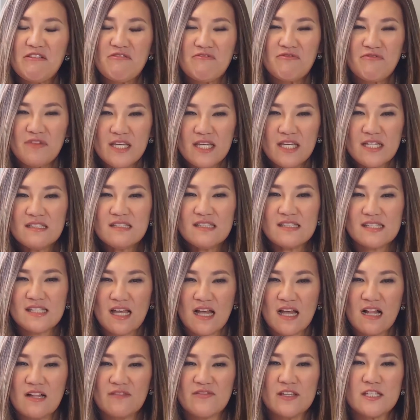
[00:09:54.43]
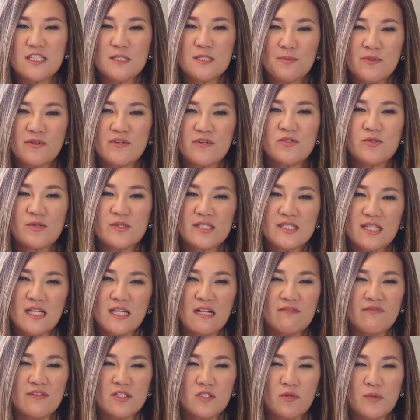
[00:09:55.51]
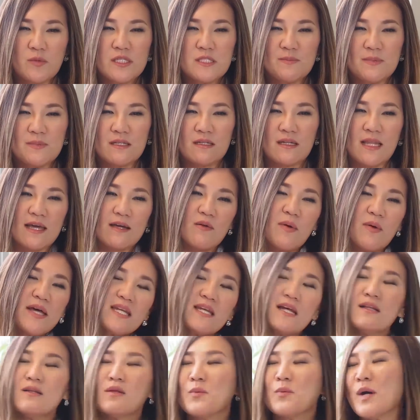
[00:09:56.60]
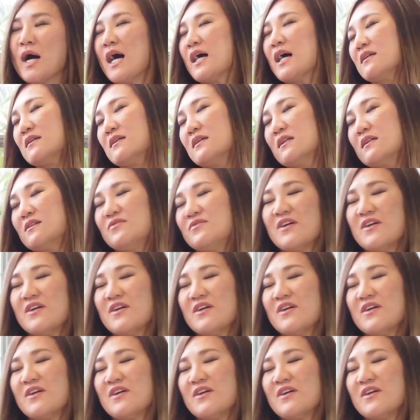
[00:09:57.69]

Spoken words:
my real self and spiritual self has always been like quite an aloha girl,